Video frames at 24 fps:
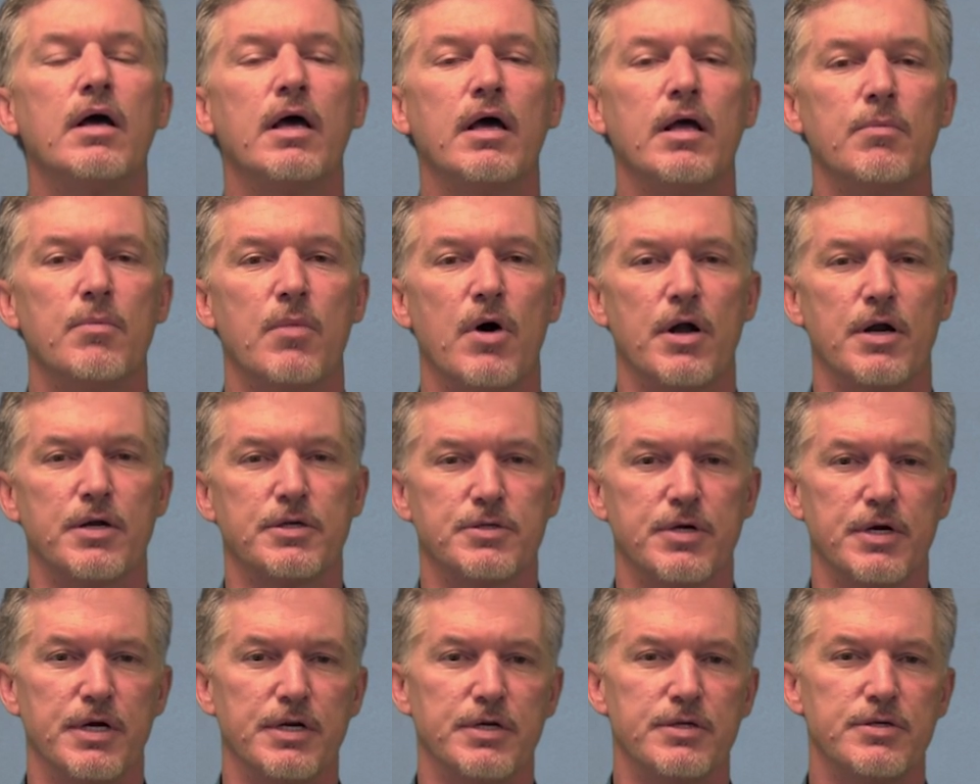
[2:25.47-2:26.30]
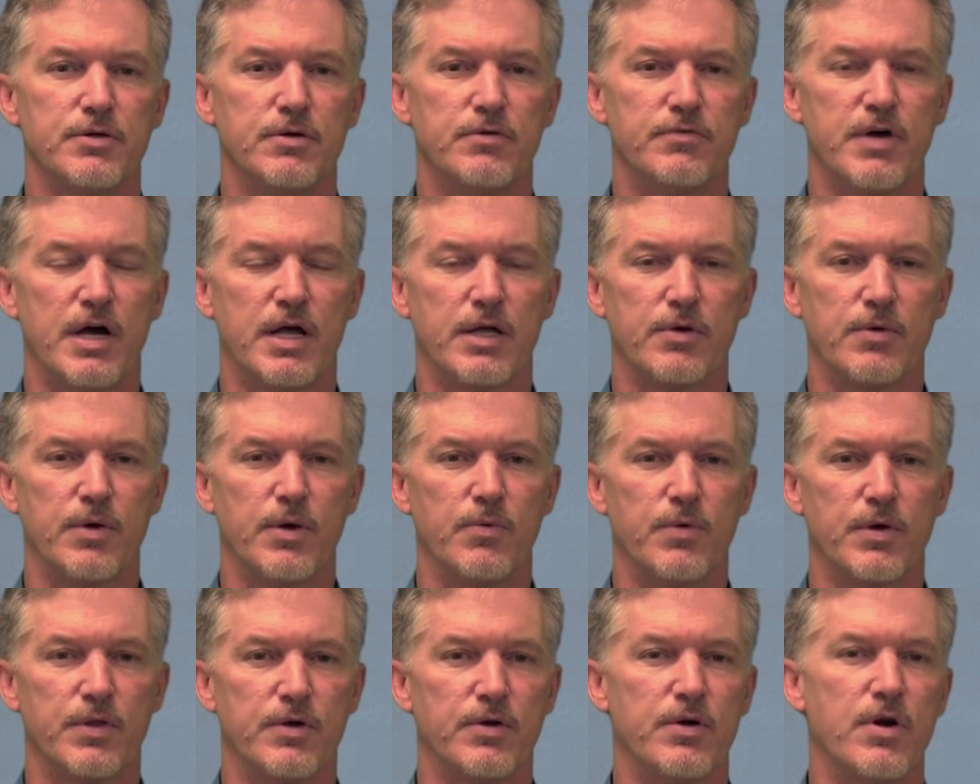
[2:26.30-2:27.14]
and monitoring to
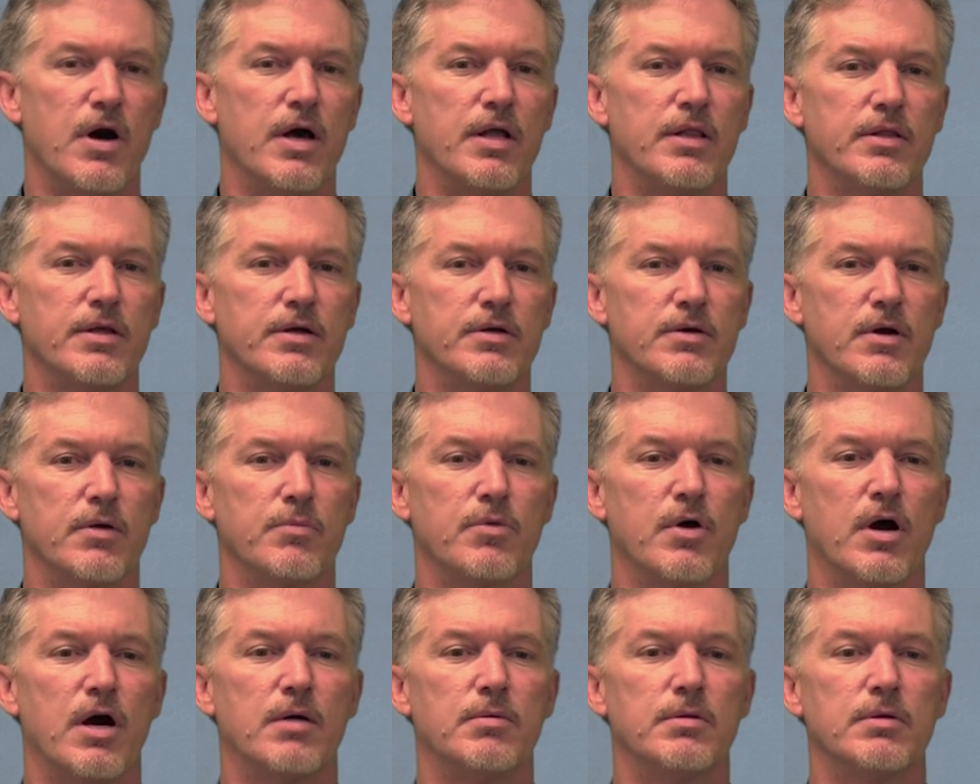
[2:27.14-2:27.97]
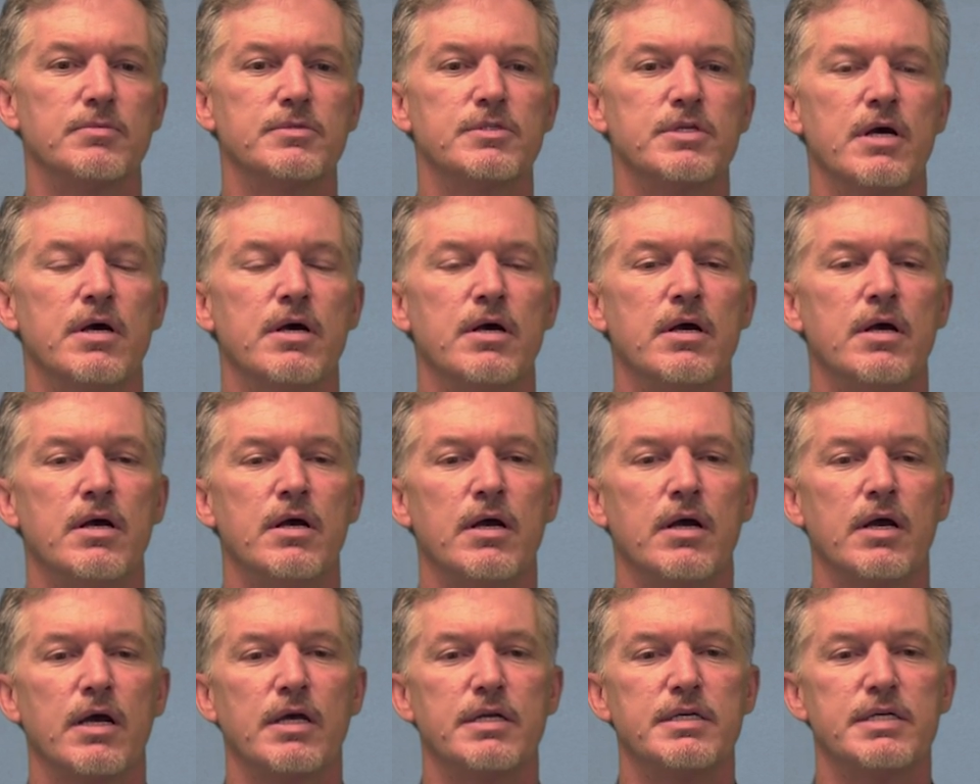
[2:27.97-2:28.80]
evaluate whether or not there are problems.
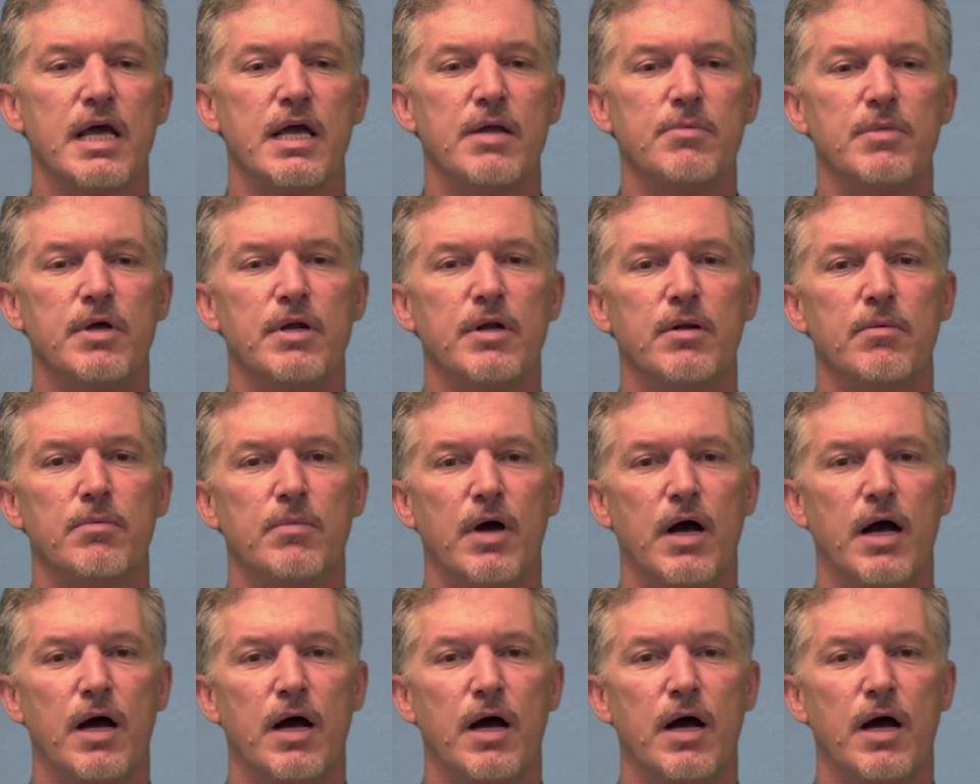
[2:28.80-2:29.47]
Containment,